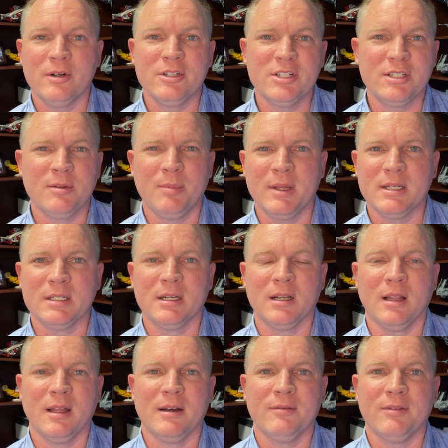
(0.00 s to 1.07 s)
It just depends on a
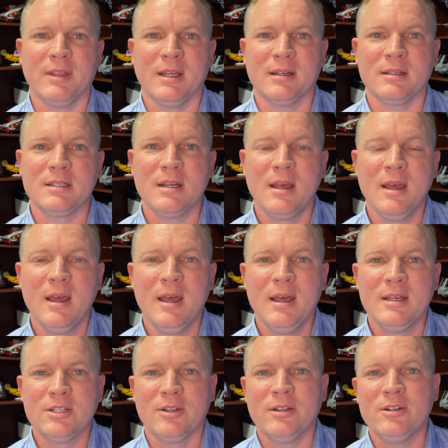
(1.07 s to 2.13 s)
lot of things.
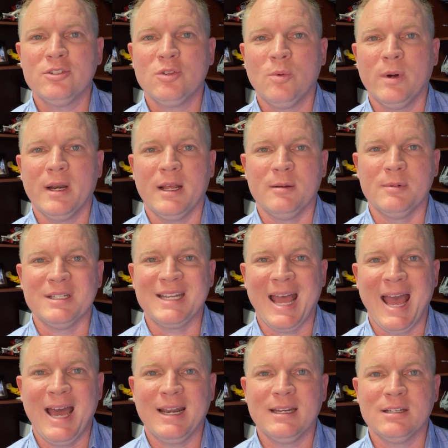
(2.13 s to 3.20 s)
So there's the one item, is
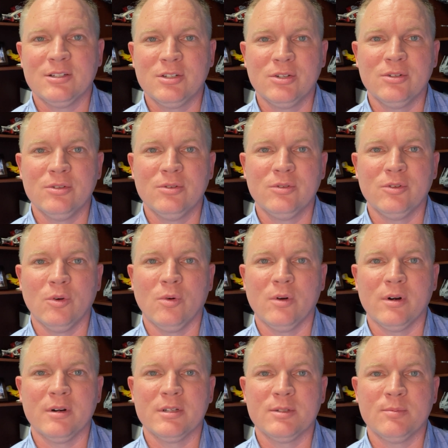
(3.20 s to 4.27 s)
add it to
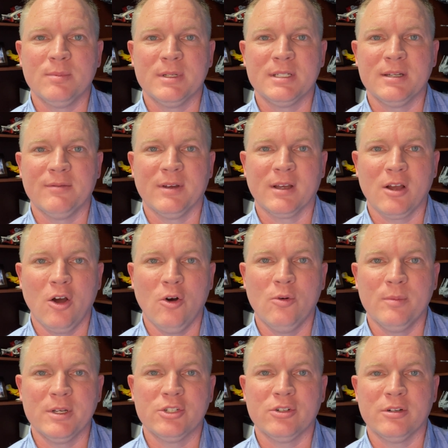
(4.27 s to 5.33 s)
your specific home
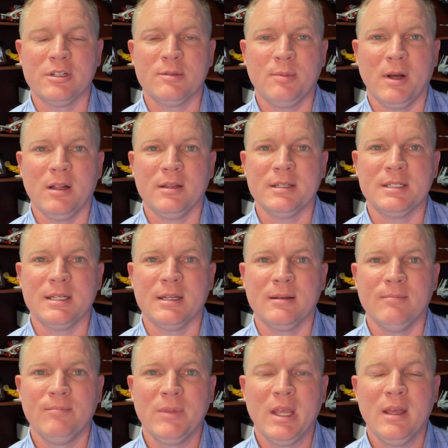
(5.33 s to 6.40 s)
insurance policy.
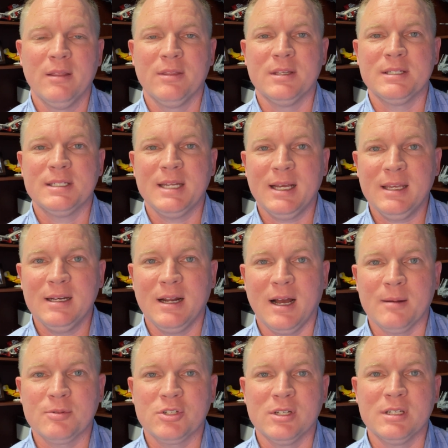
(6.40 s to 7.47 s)
The second
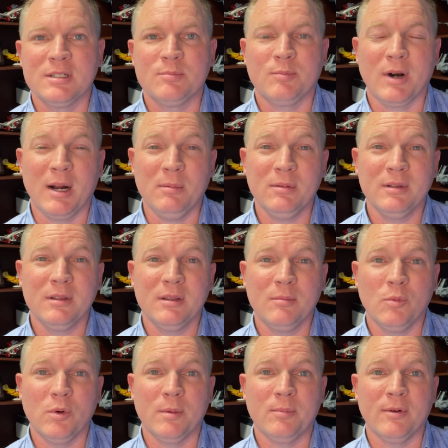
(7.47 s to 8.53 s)
option is probably the
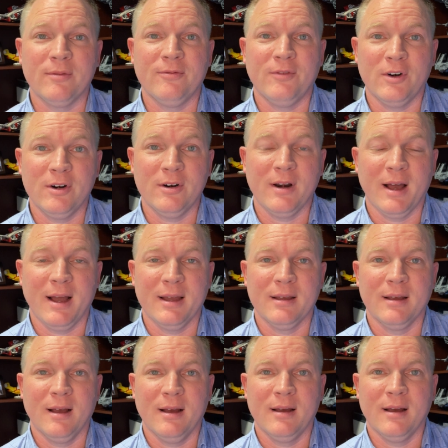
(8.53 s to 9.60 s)
more preferred
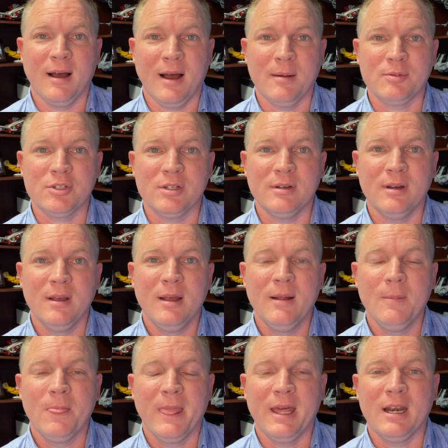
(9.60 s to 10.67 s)
option,
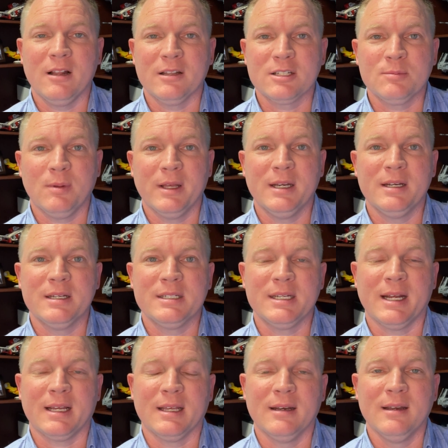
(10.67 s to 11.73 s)
and I'll explain in a
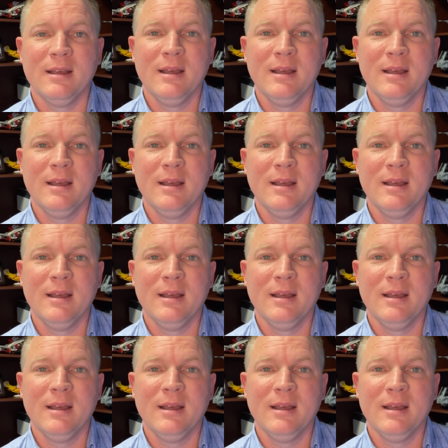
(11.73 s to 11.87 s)
second.